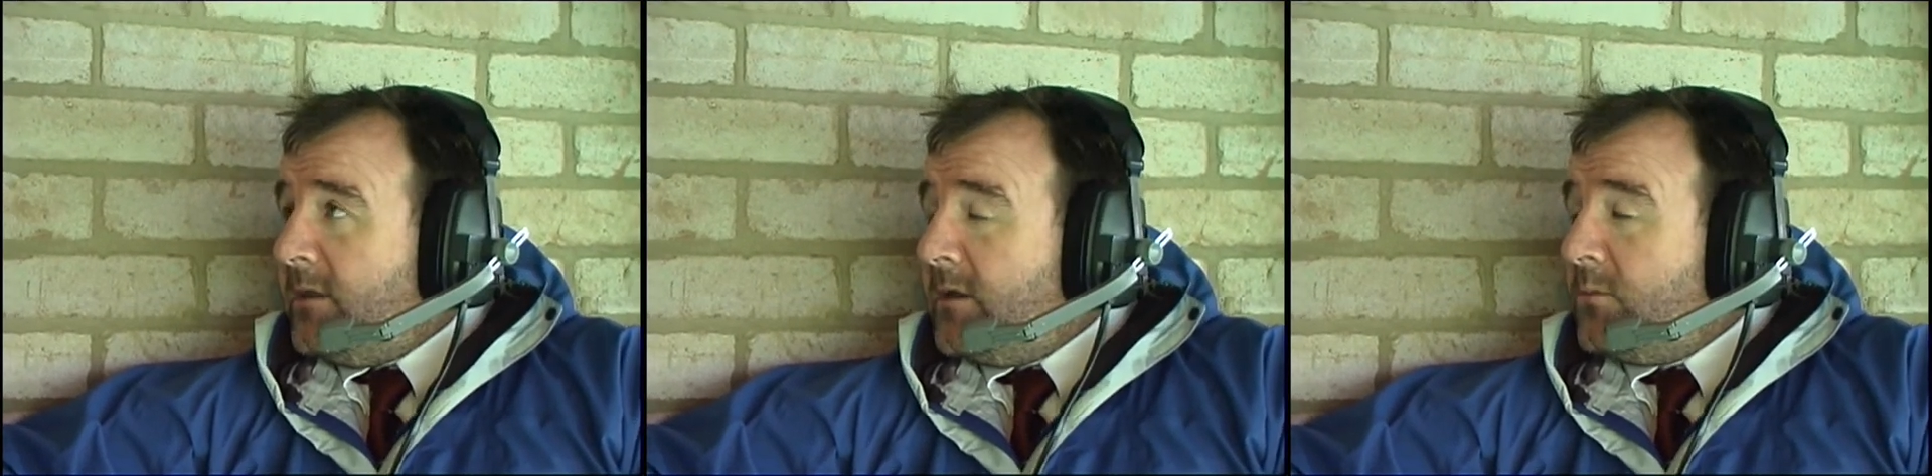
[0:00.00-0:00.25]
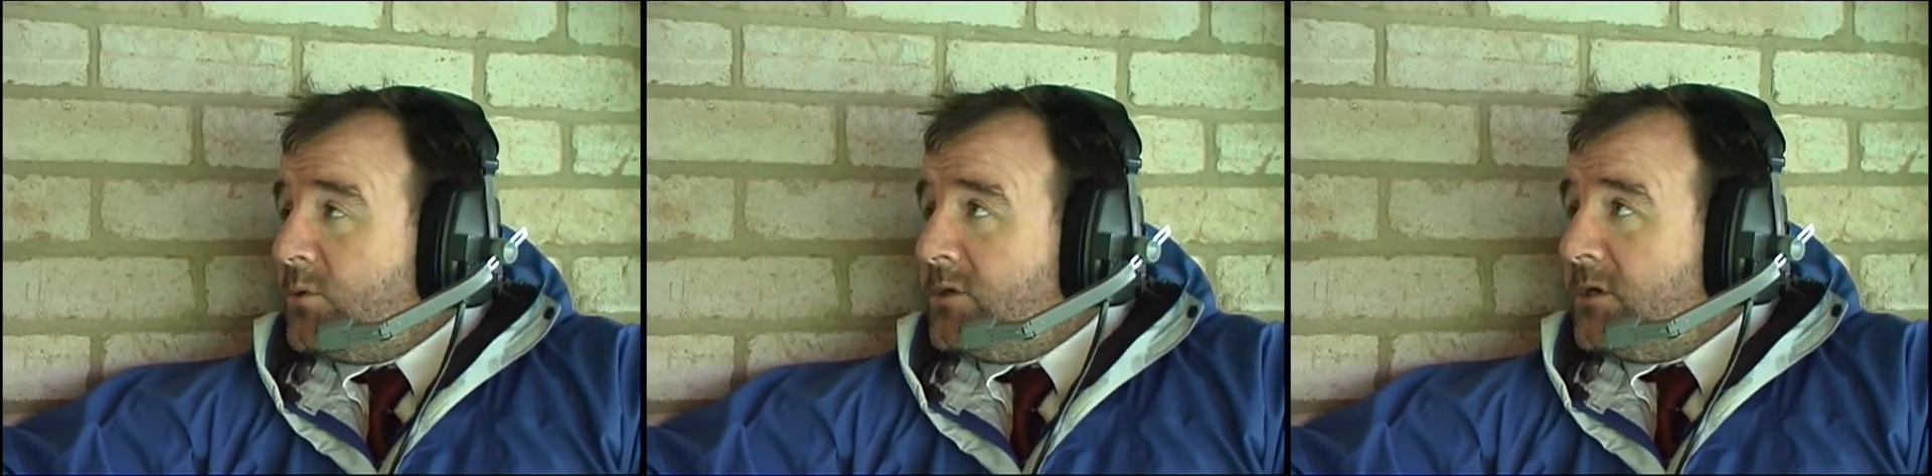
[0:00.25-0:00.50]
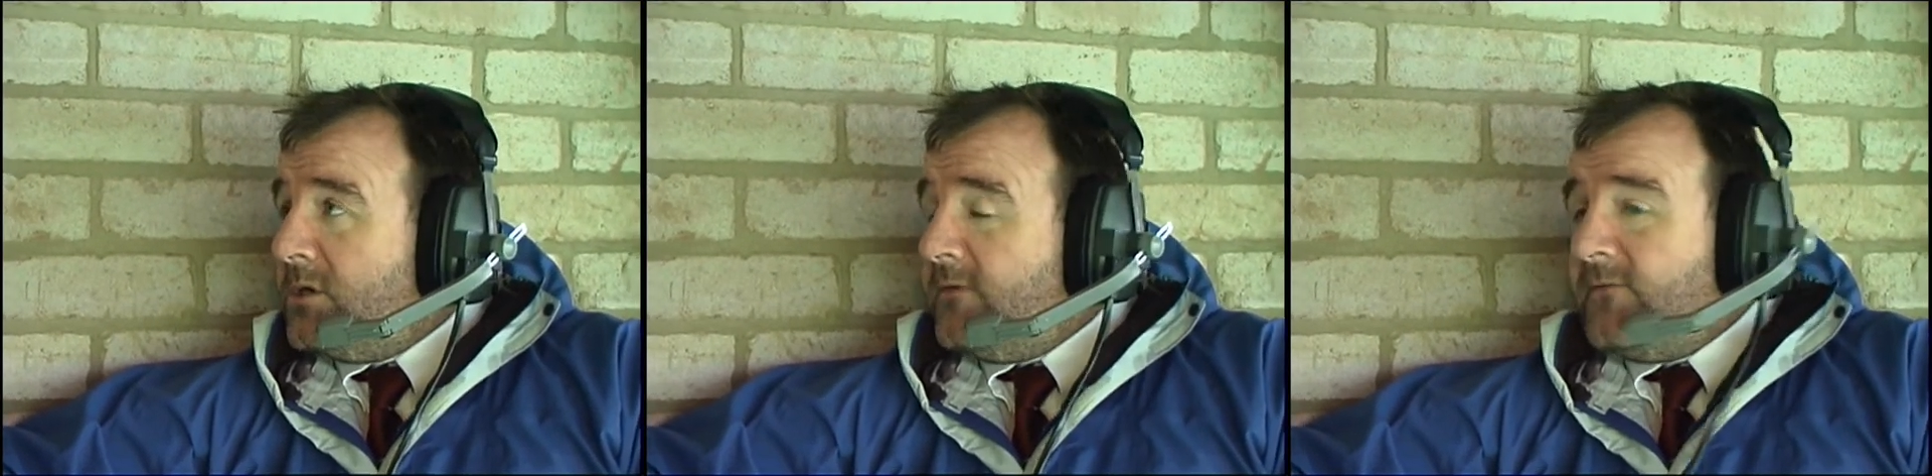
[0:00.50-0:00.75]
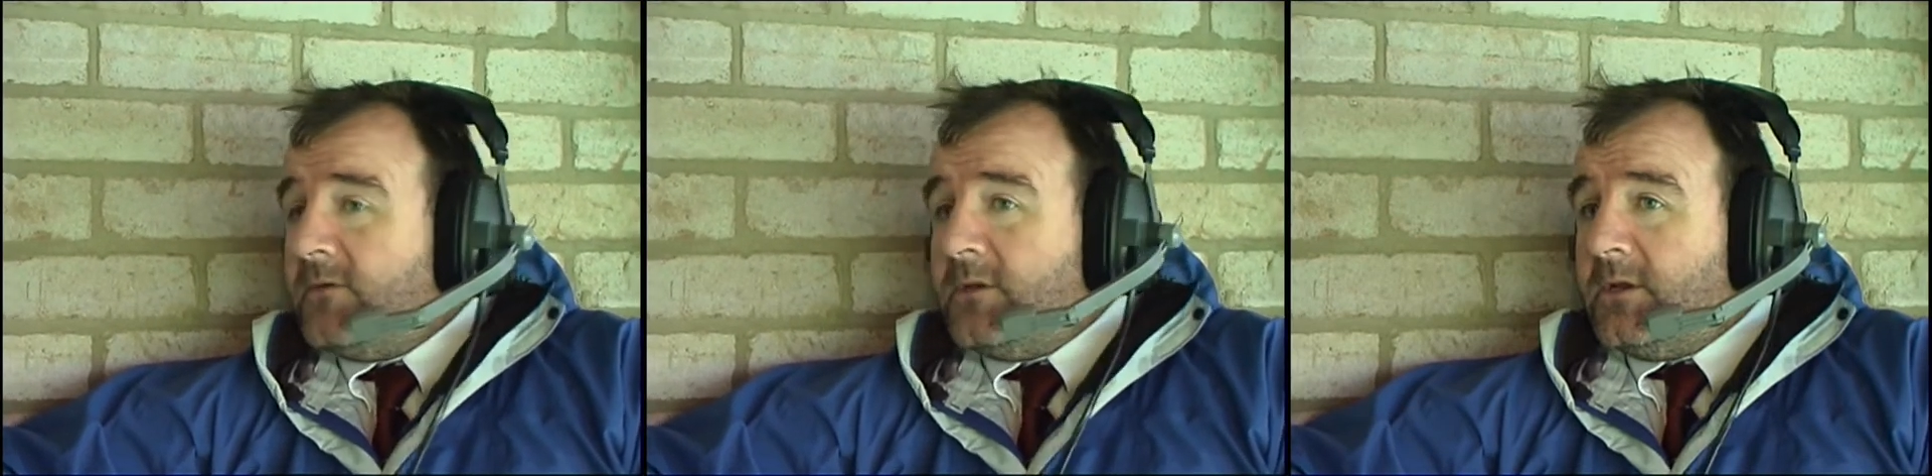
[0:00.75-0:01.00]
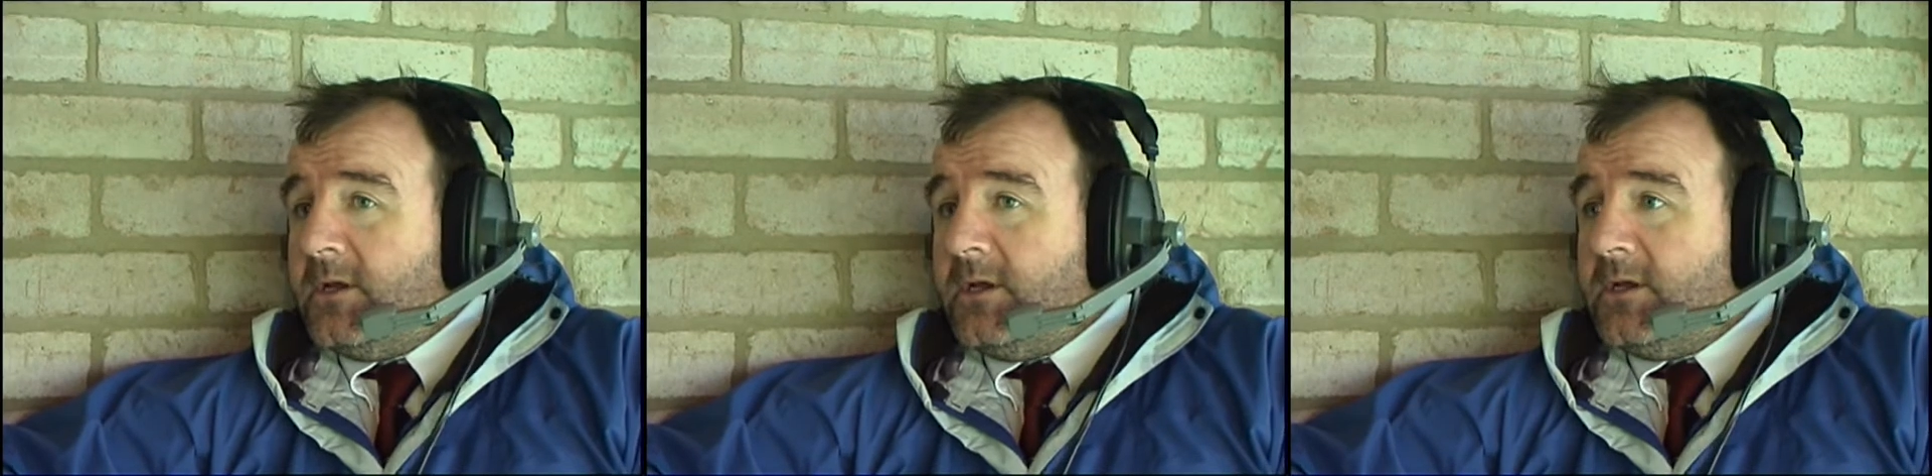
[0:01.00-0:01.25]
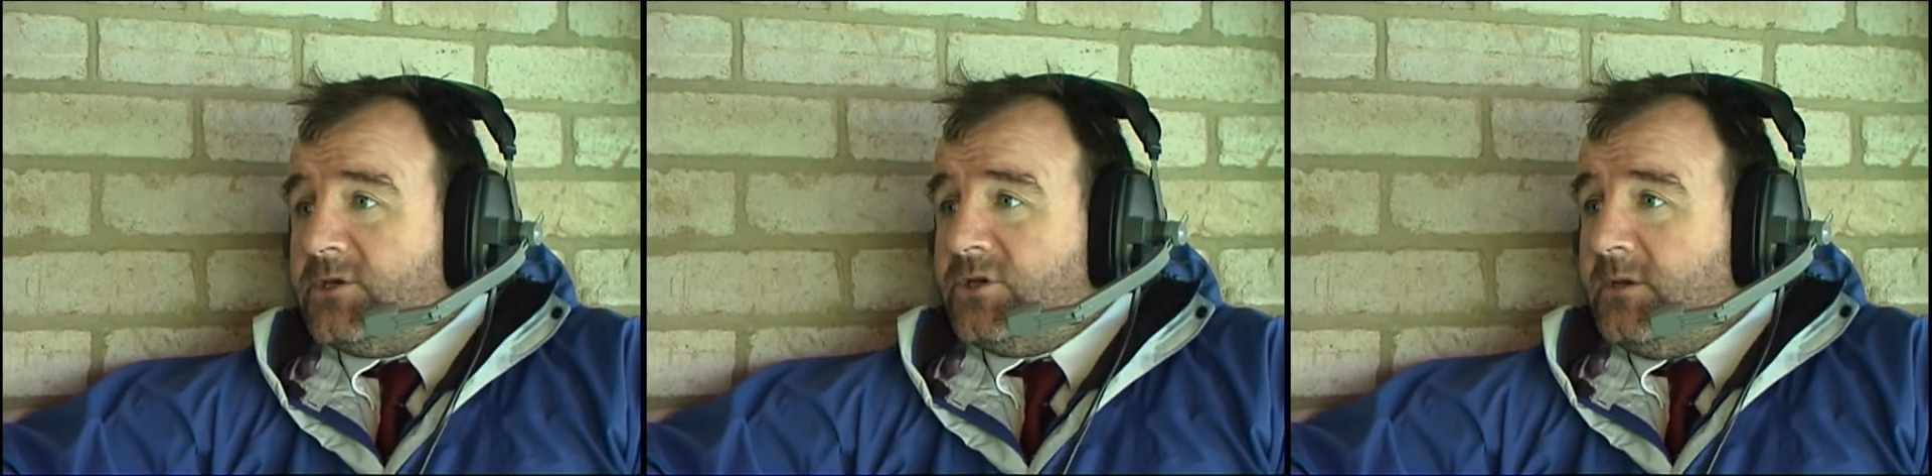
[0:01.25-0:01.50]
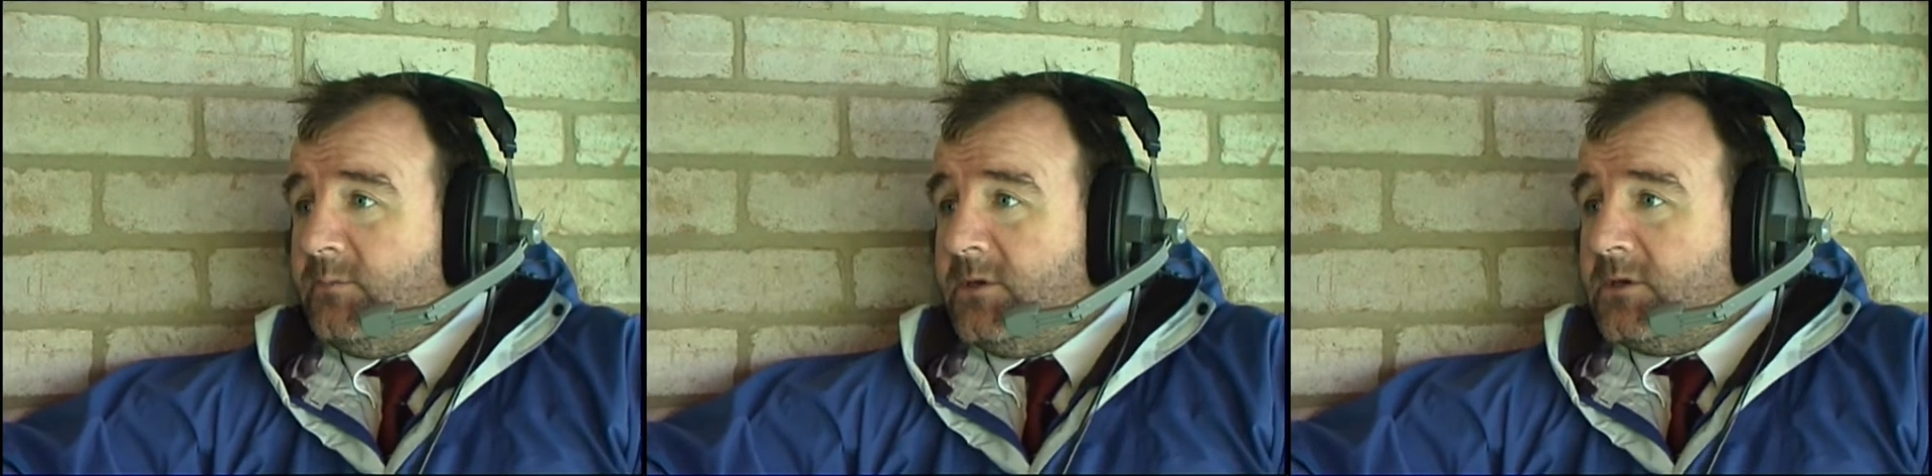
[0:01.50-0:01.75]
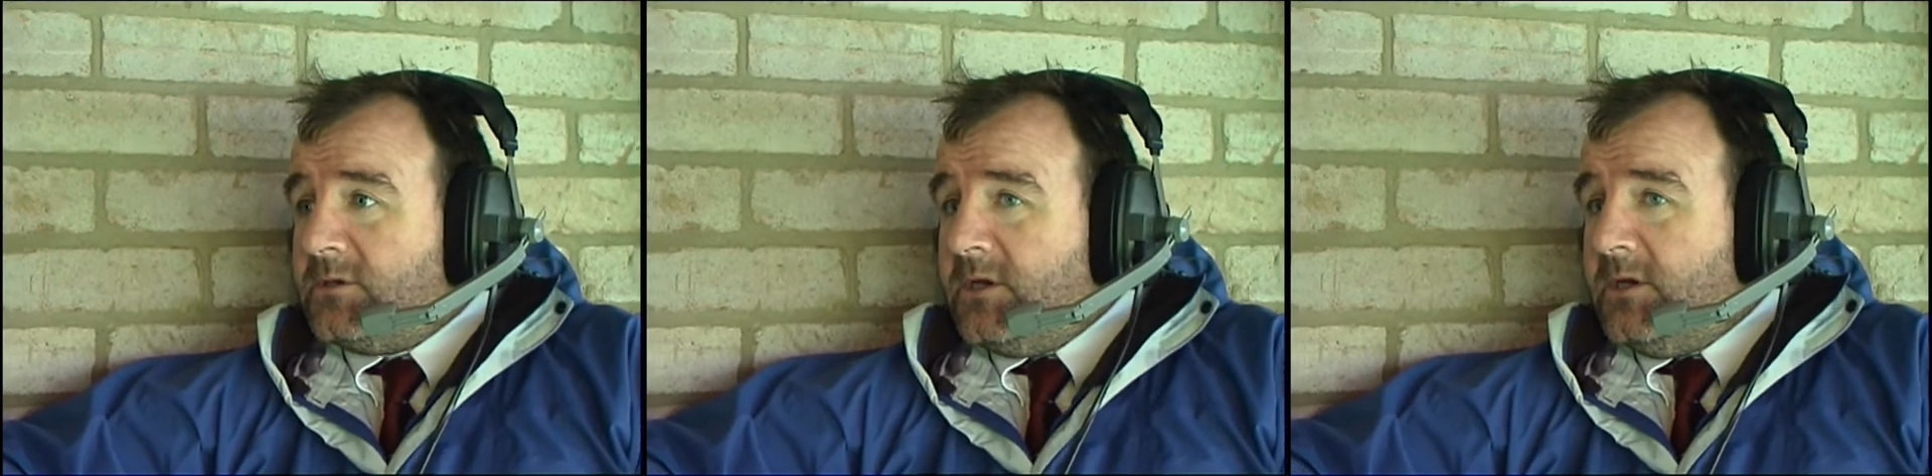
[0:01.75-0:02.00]
I think we'll see a different uh, shape
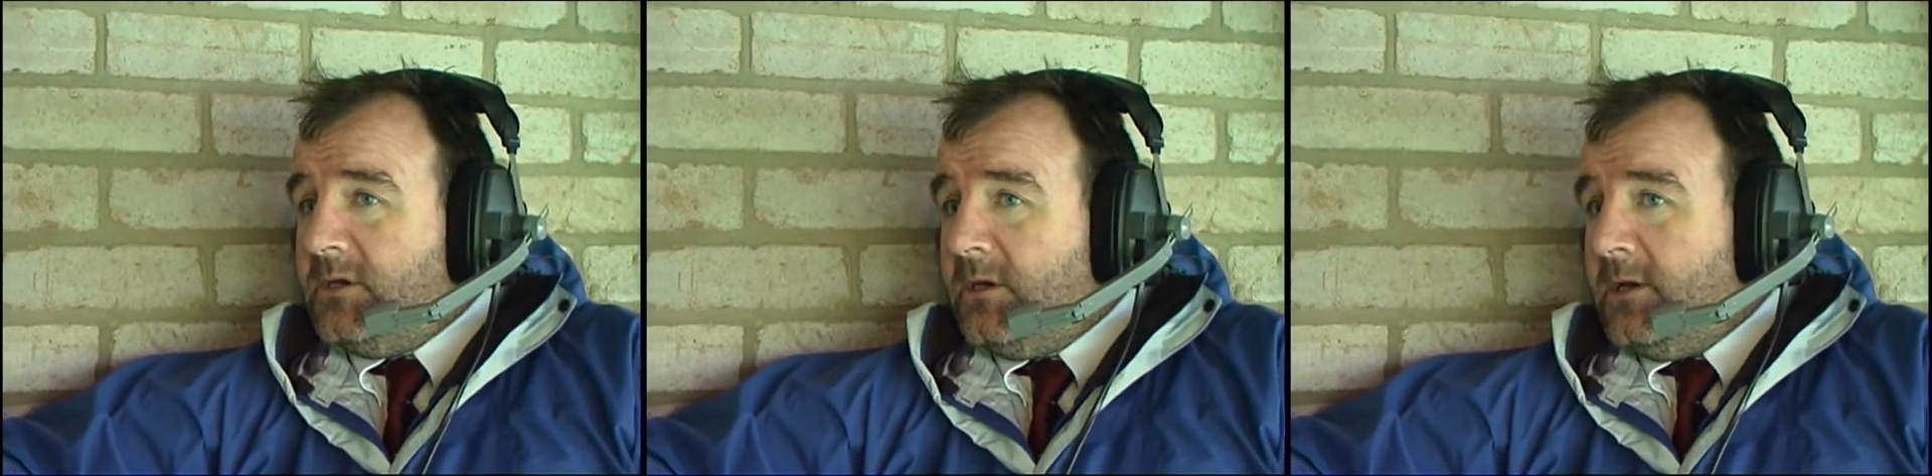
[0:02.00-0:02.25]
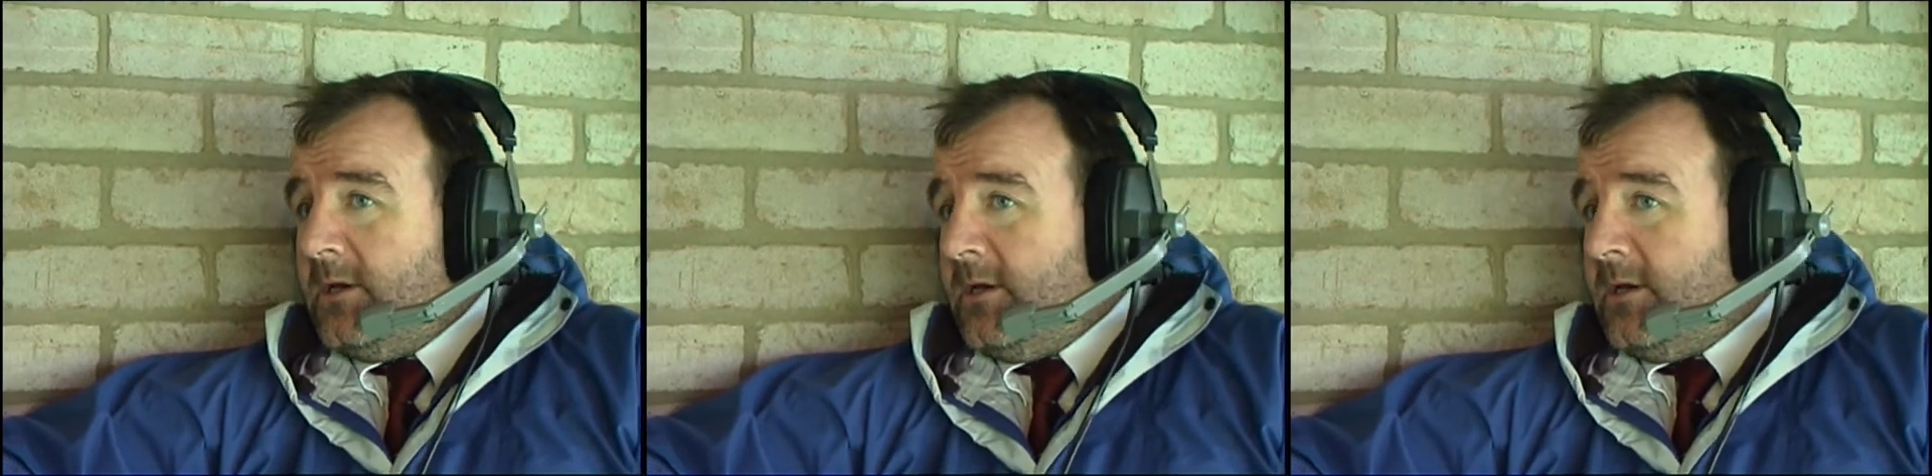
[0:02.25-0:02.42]
to our side.